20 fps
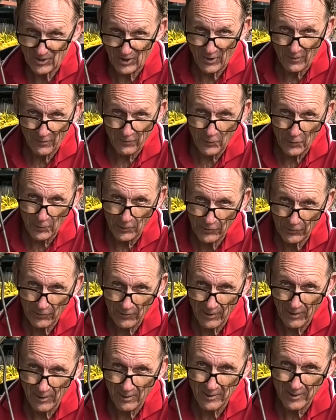on full
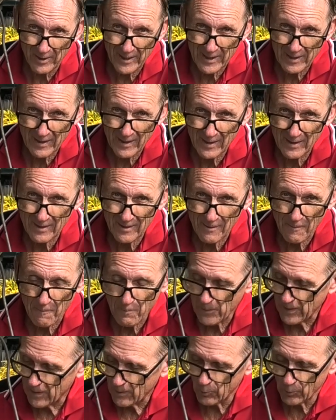throttle right now.
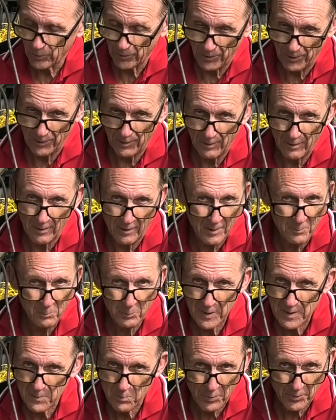Would not
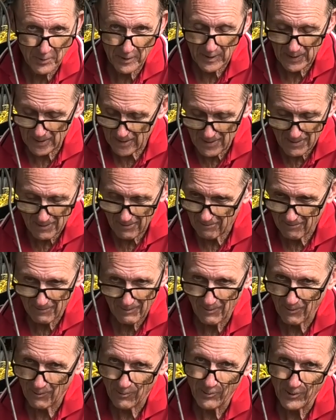be pretty
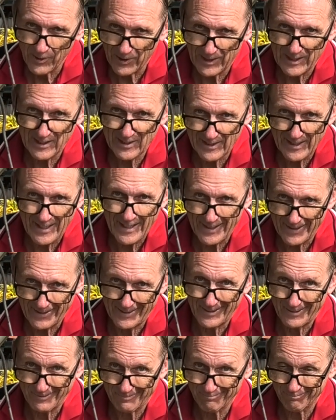when I start
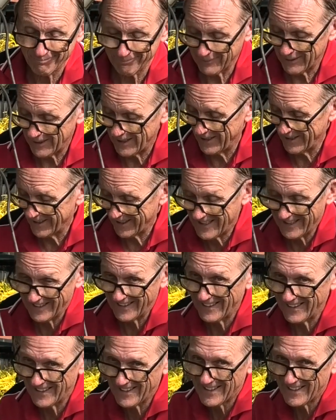it.
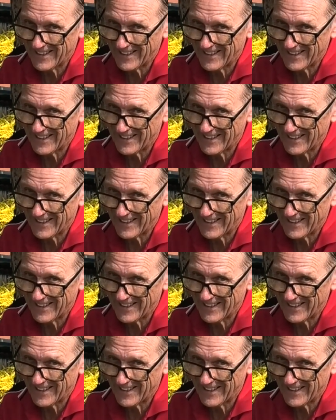Okay?